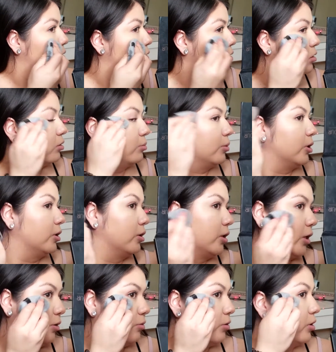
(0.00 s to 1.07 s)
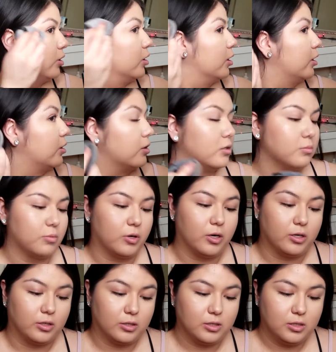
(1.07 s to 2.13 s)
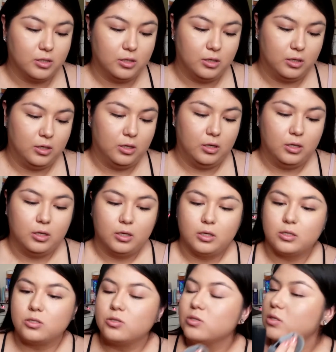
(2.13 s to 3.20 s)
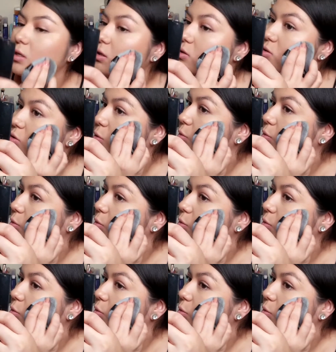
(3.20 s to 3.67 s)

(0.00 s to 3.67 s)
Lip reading: Oh my god, I really like this product. It's just like so